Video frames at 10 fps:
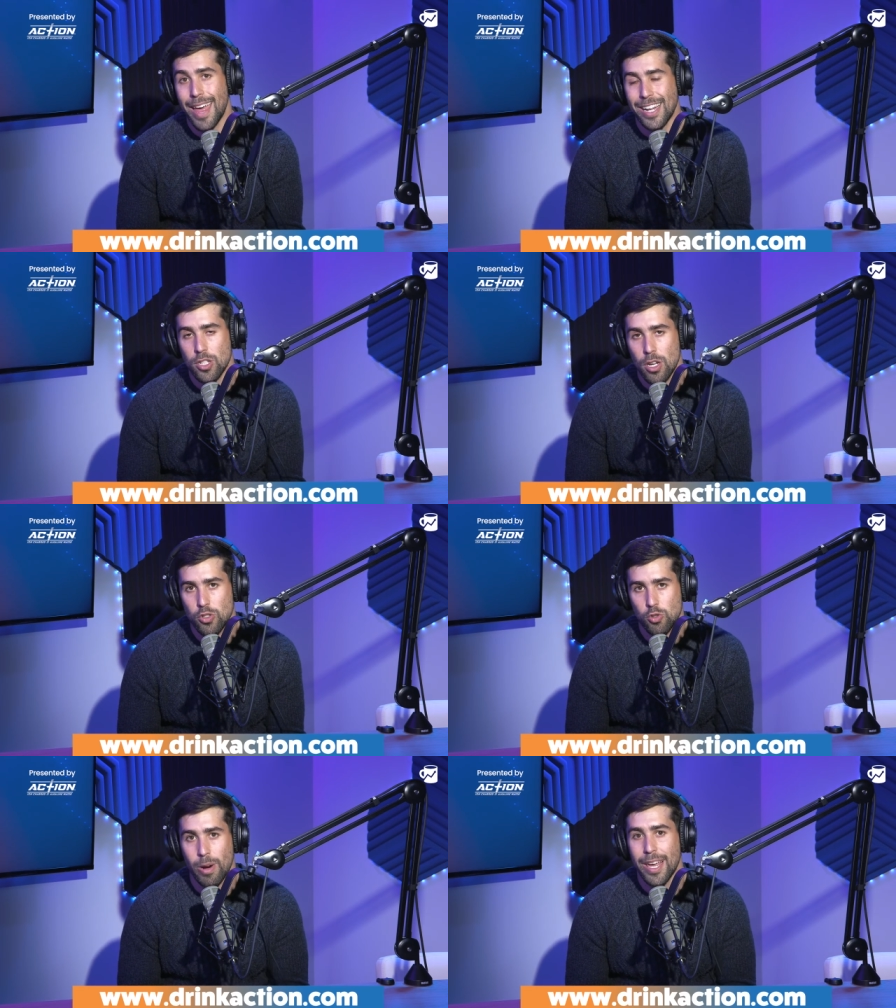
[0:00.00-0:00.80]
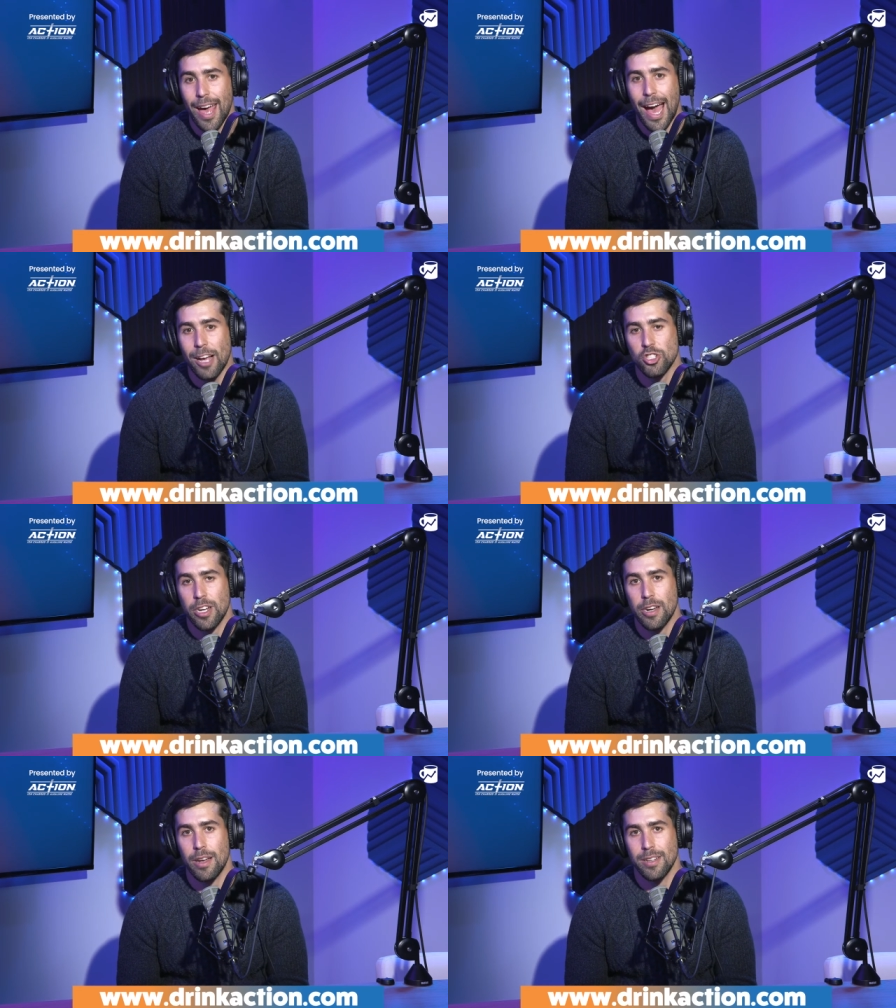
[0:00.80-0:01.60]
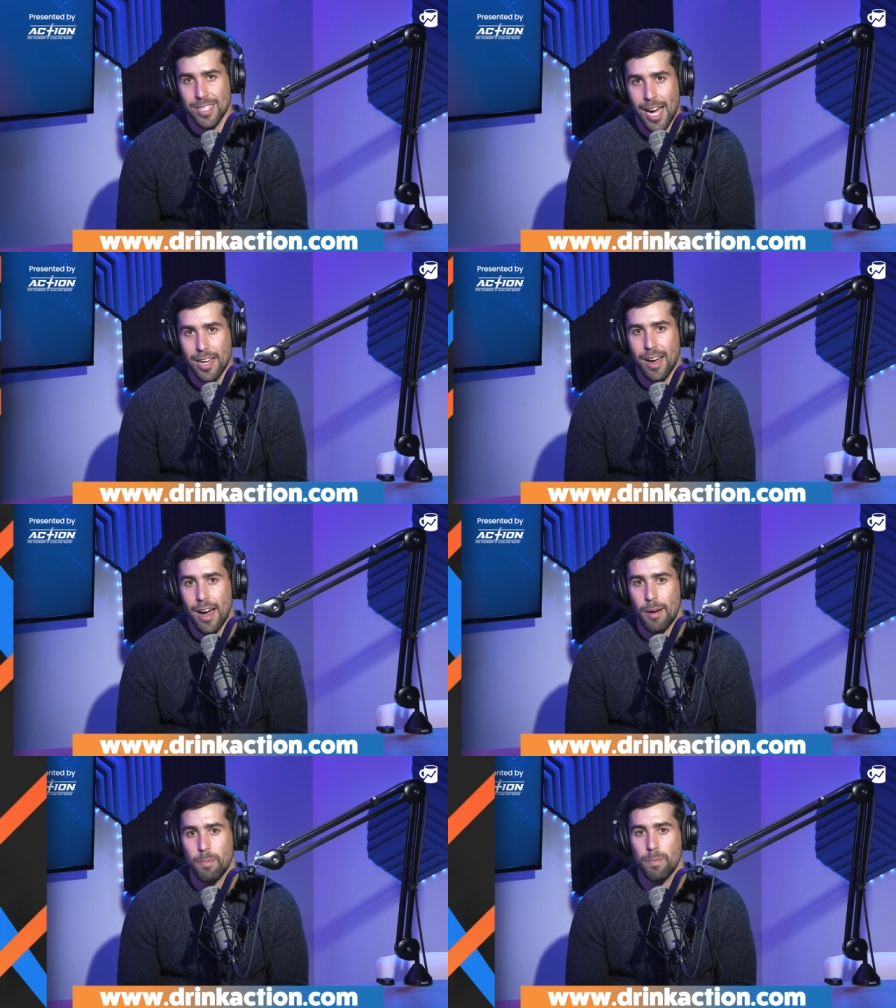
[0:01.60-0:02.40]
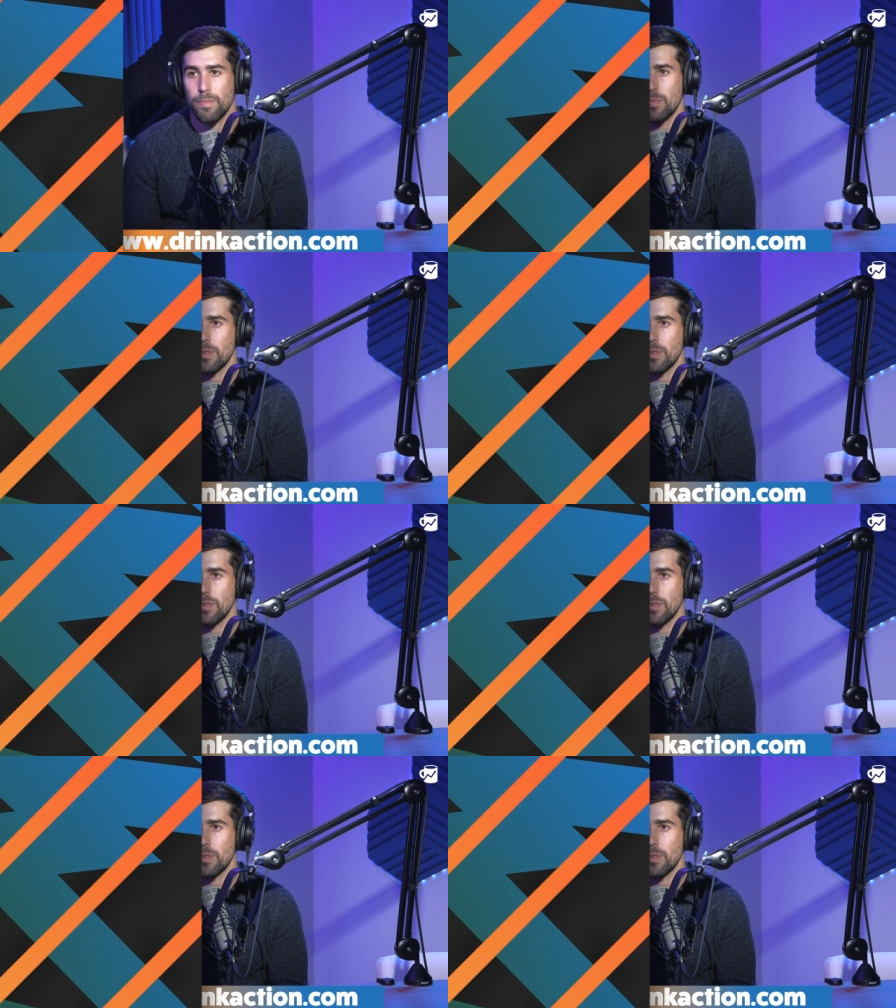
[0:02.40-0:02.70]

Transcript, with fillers: That's drinkaction.com.